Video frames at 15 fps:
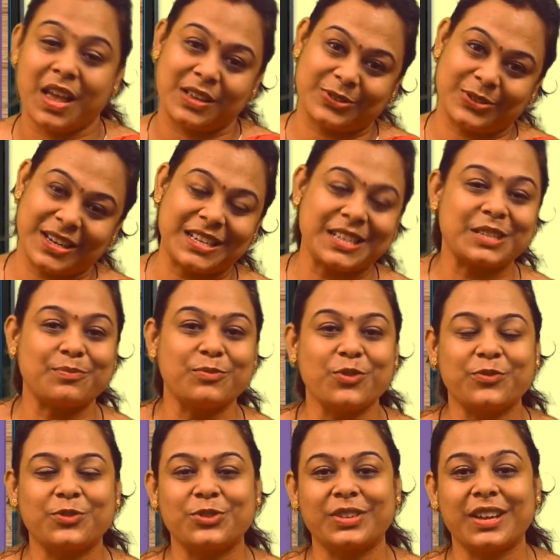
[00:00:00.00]
So let us move
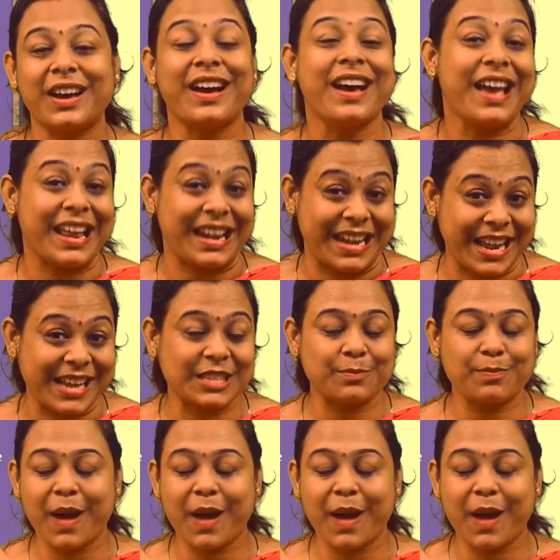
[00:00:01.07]
to the next